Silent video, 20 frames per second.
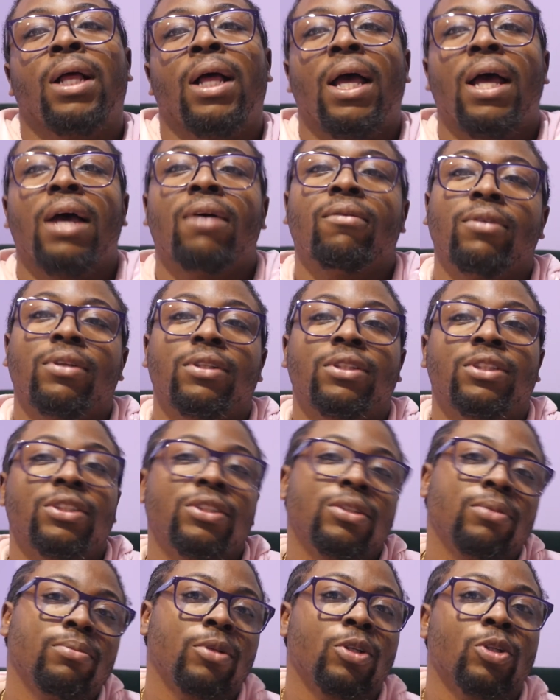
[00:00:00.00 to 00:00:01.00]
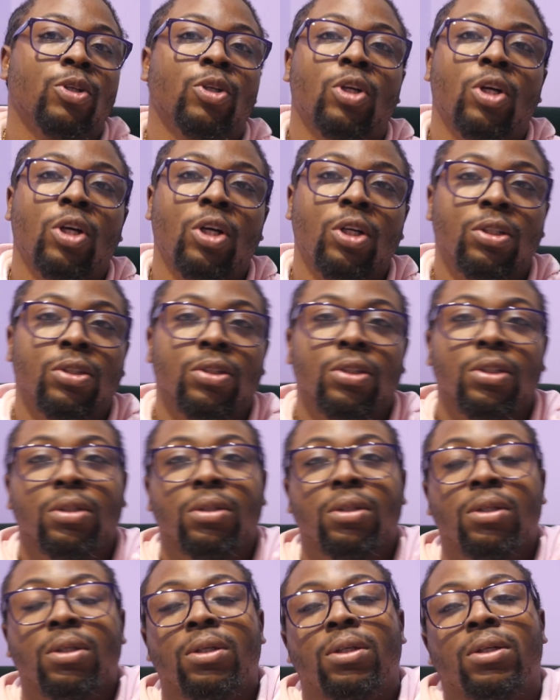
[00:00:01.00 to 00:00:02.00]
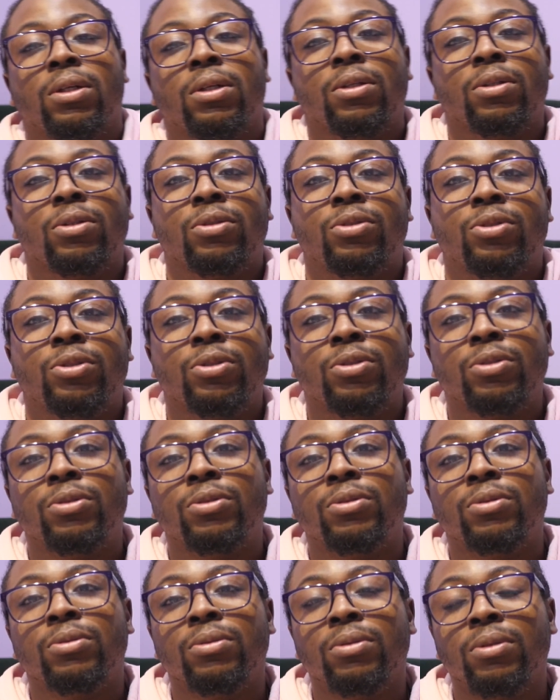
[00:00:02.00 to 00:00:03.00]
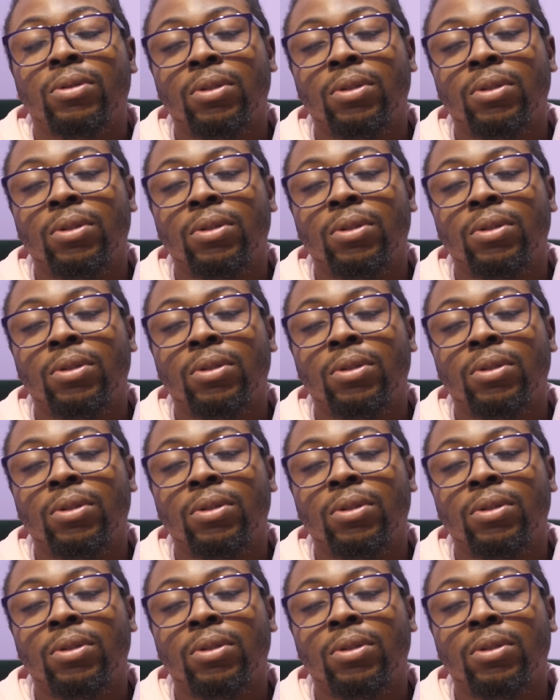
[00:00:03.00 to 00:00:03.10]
having similar color to